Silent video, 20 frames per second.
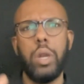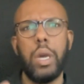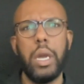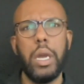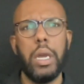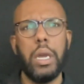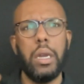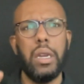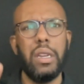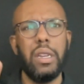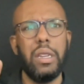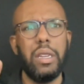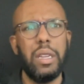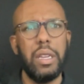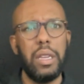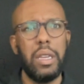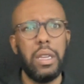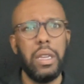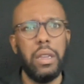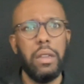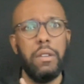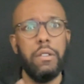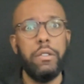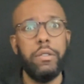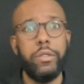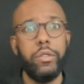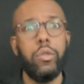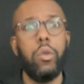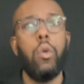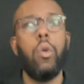So
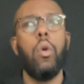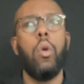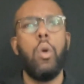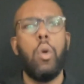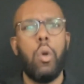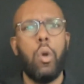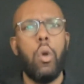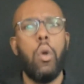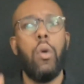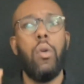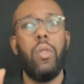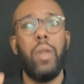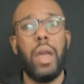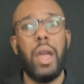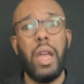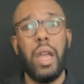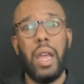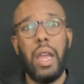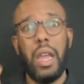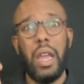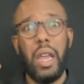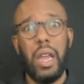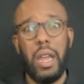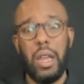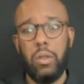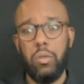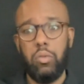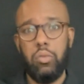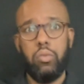they took the tiny pearl